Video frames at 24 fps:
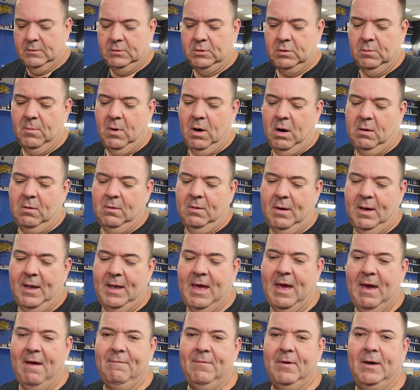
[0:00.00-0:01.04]
Tomorrow I
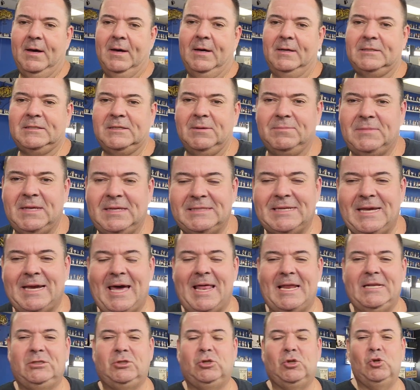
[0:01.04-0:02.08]
have uh, some things I
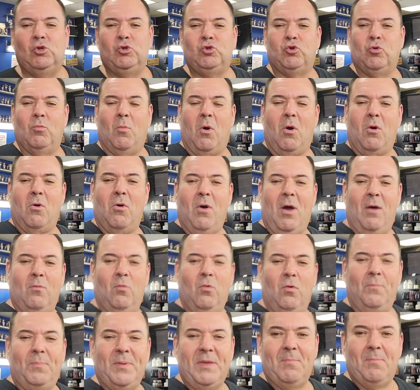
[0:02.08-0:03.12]
gotta do. Tomorrow I
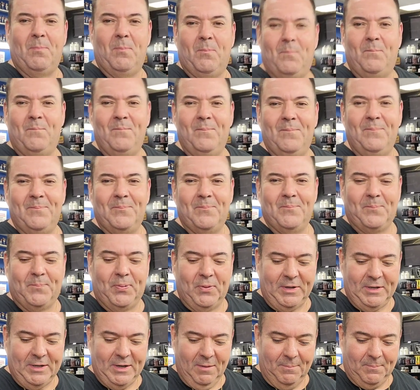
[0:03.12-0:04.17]
will be
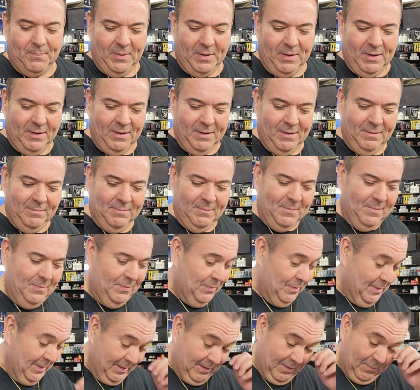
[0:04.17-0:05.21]
putting up um,
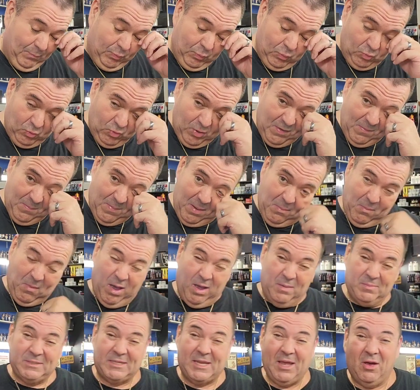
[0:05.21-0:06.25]
the pool at my
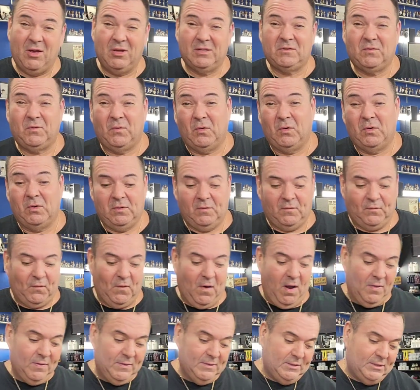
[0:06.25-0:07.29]
mom's house for
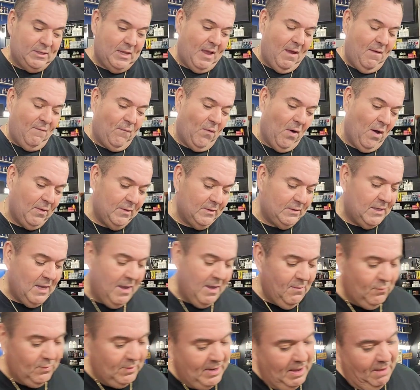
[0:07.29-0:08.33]
Father's Day. Father's
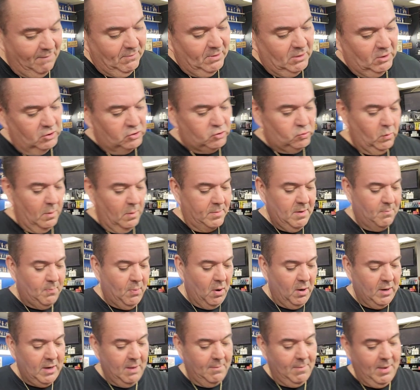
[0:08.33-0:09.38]
Day, we're gonna have a little swimming
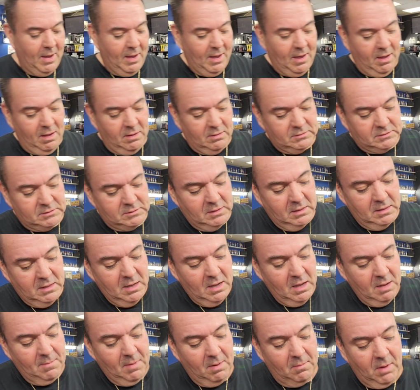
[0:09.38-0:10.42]
party at my house,
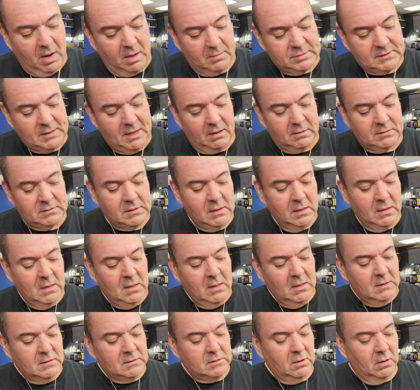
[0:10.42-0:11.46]
my mom's house.
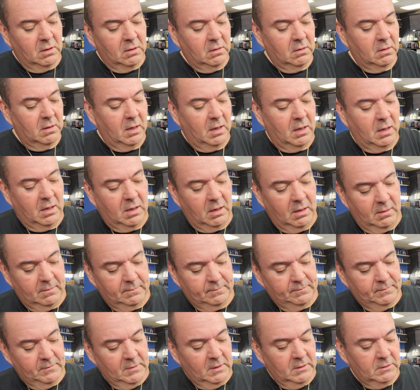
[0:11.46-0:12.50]
So
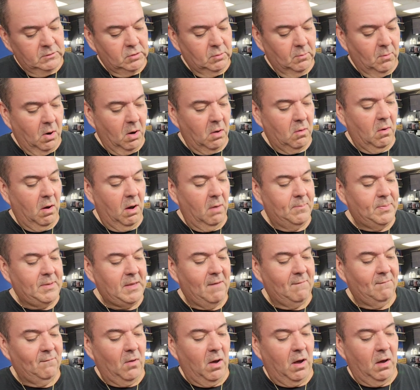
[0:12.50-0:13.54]
um, tomorrow I'll be
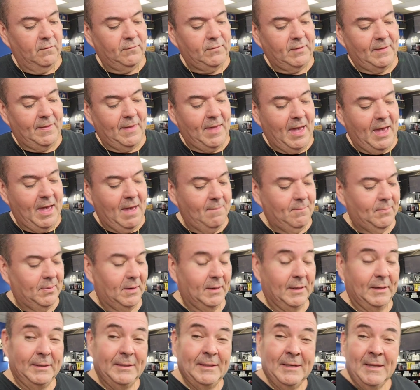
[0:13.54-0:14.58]
involved in that,
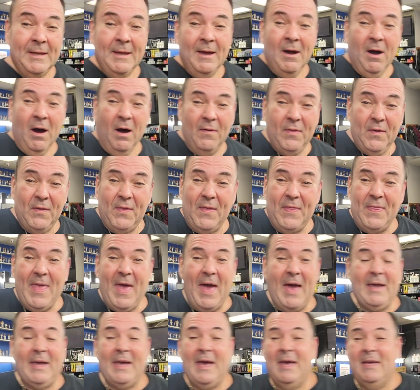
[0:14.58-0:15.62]
but other than
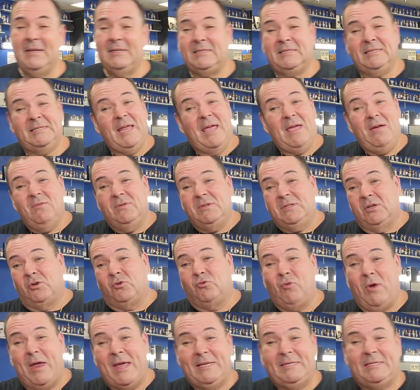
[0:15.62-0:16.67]
that, guys, today was a
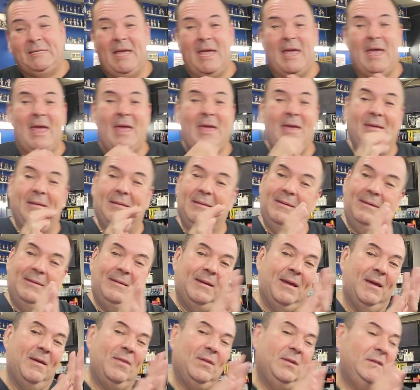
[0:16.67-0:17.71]
great day.
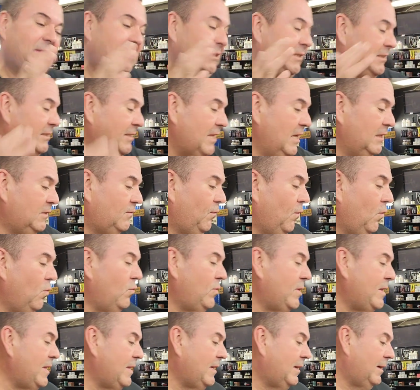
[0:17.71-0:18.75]
Another successful
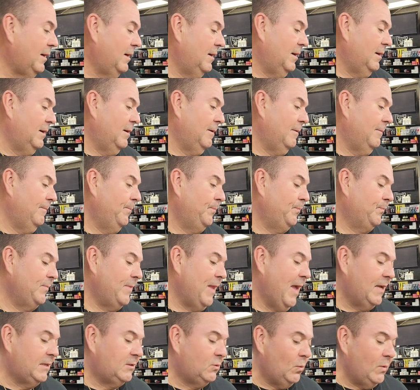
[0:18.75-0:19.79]
week. Um,
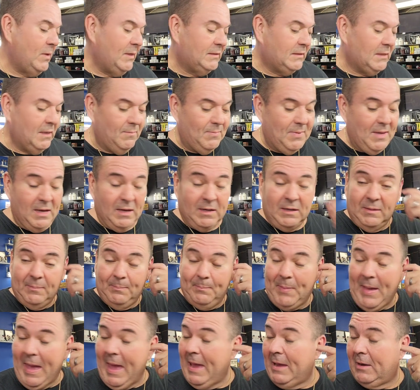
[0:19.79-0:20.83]
next week's going to be a
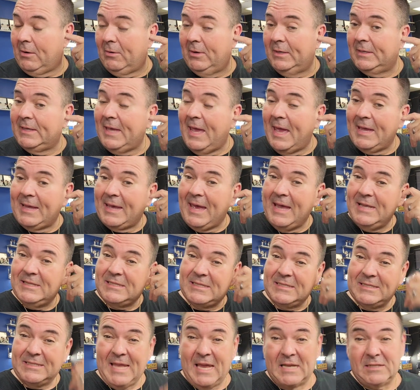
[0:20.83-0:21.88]
banger again, guys,
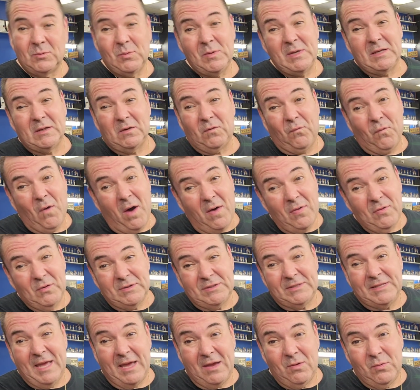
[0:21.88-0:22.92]
because next week is
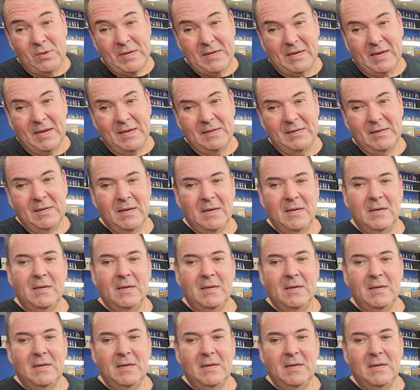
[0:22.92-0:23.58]
Father's Day weekend.